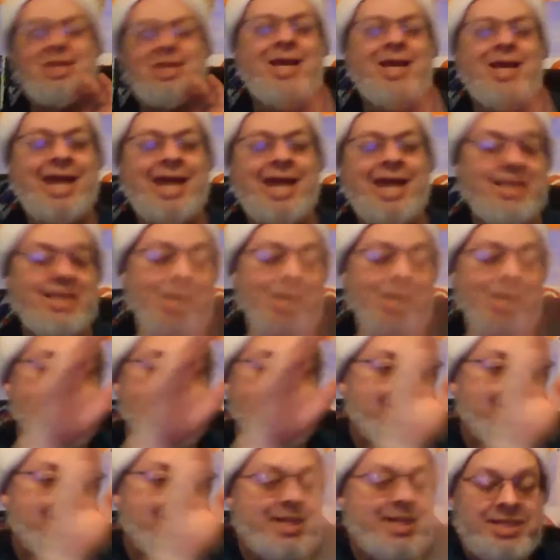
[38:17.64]
and
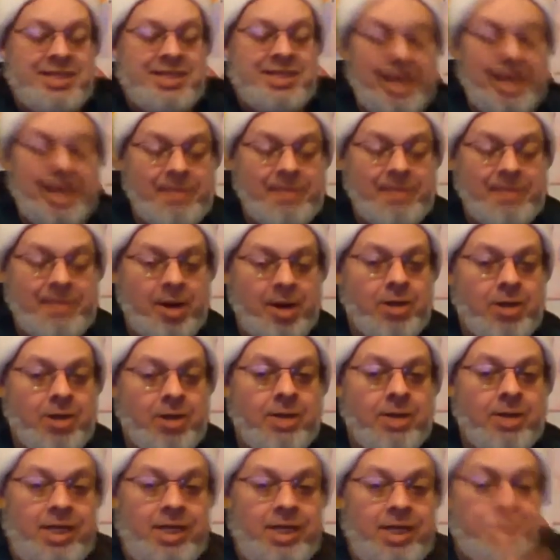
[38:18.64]
this teddy bear,
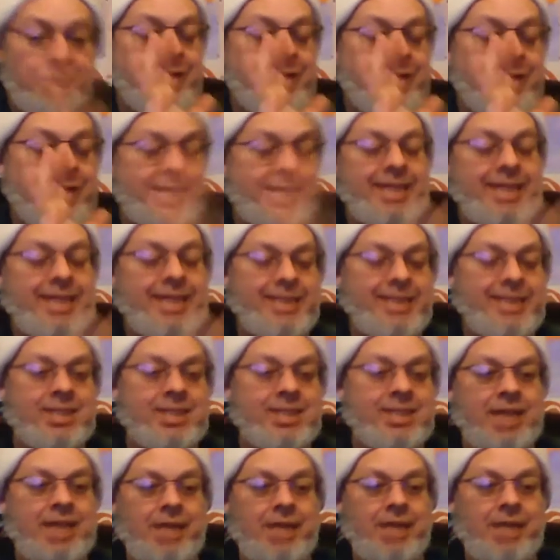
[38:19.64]
you can't take this
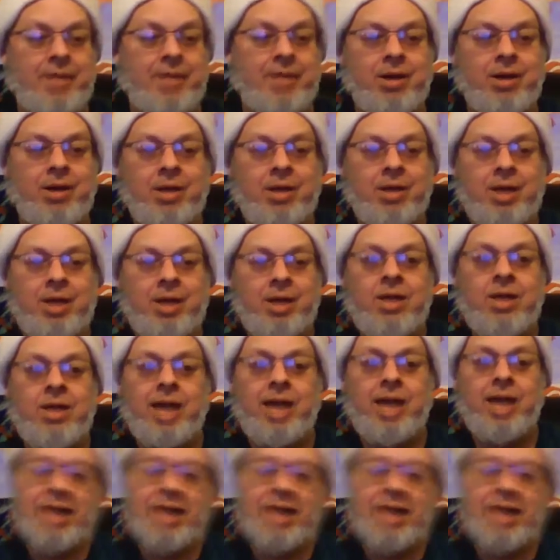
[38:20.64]
teddy bear and